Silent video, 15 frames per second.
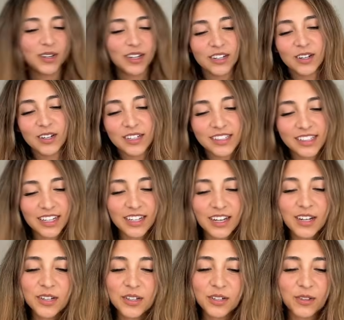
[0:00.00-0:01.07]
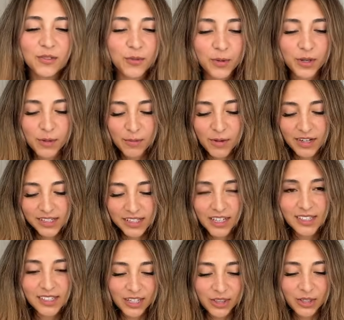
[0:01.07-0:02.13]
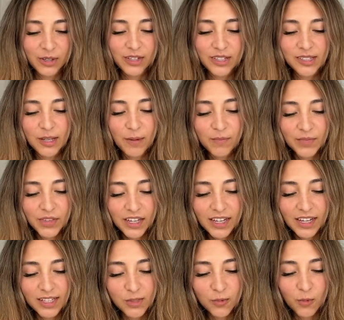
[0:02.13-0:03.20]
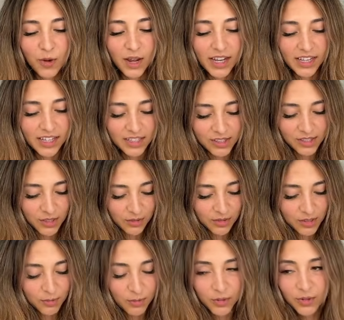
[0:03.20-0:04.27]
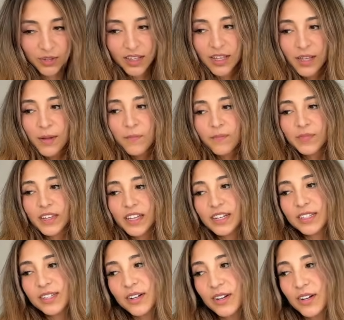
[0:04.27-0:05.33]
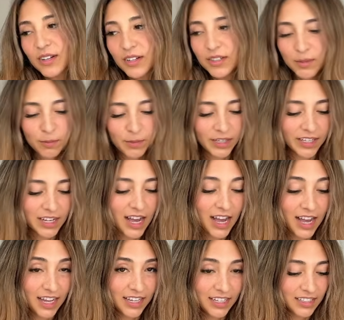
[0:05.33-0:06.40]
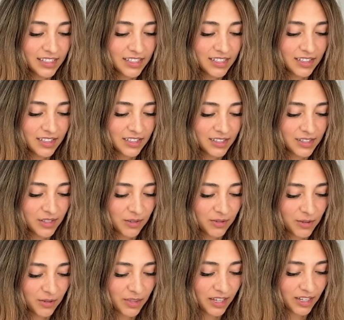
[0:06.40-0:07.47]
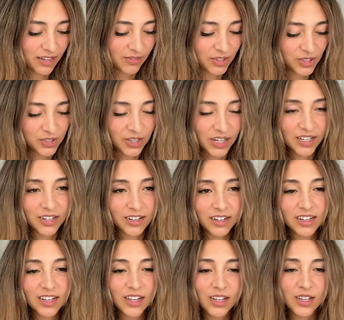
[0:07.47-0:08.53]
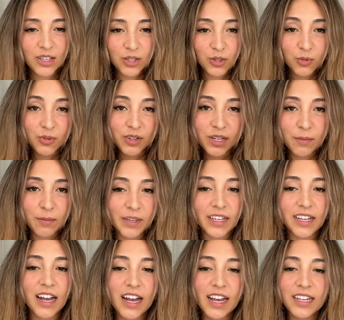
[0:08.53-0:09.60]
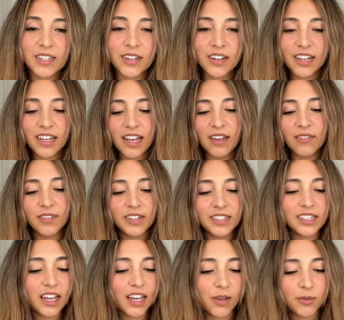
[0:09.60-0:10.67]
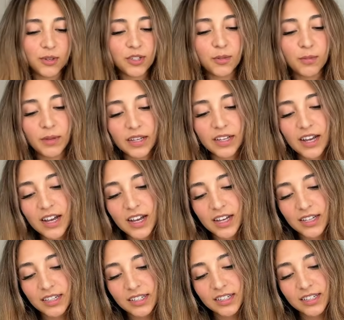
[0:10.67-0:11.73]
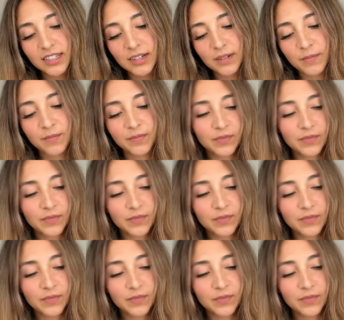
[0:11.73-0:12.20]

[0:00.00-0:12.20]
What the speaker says: best straightener. It's like under 40 bucks. I think it's like 30 something. It's white. It's so smooth. It is called Be Kind. So when you think of a straightener, you read Be Kind on it every day. We should be kind.